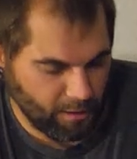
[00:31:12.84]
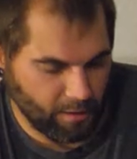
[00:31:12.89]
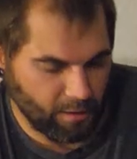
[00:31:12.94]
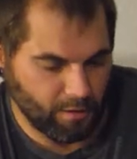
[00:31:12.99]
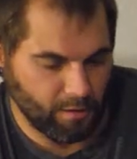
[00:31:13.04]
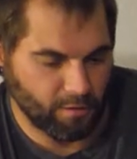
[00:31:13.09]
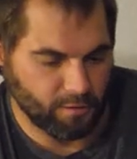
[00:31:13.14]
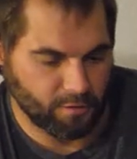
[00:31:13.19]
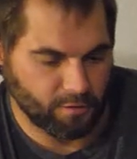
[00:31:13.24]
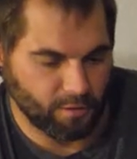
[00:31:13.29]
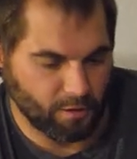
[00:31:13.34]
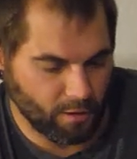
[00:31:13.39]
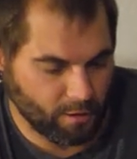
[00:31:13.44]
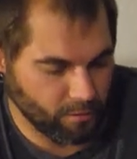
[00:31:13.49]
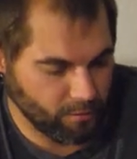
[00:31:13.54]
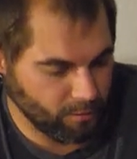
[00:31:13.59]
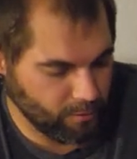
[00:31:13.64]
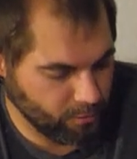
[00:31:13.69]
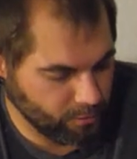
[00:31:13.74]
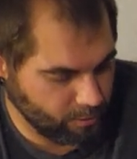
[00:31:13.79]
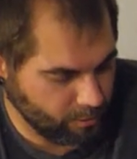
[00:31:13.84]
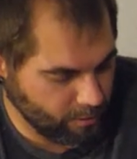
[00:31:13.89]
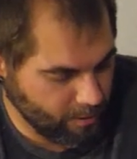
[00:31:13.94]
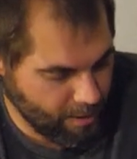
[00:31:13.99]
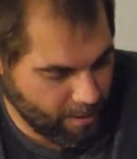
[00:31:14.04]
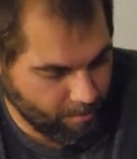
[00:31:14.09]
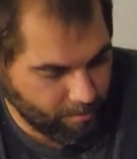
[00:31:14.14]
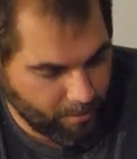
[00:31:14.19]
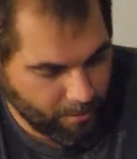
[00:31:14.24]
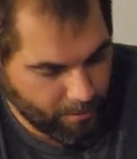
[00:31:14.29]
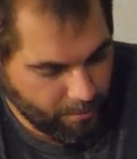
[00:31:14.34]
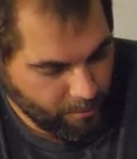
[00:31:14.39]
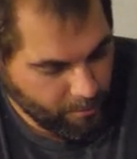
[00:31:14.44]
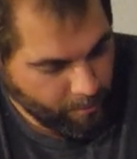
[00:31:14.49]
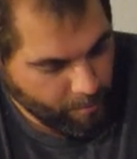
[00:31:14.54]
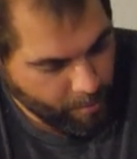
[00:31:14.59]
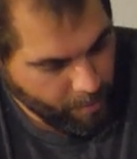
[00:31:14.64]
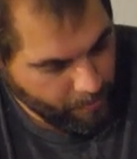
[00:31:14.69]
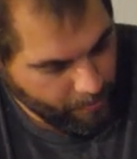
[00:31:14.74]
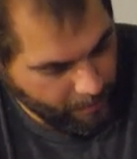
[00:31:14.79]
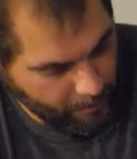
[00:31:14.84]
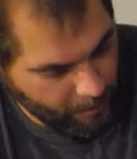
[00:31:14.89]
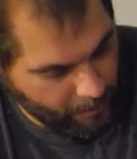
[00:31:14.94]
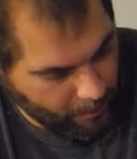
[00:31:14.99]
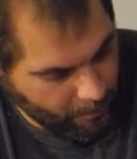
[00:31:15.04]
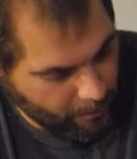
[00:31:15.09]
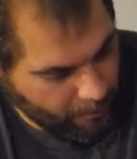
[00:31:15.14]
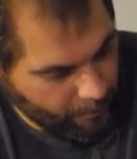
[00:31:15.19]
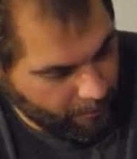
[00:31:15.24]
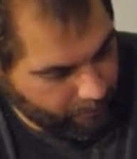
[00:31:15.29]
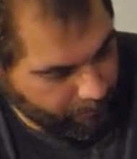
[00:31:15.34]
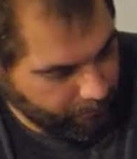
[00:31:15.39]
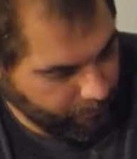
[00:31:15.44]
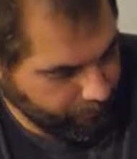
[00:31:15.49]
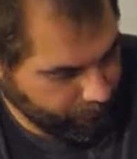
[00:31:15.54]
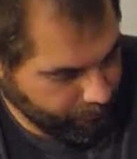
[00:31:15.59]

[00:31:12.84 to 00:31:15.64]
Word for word: then here's another little strap um,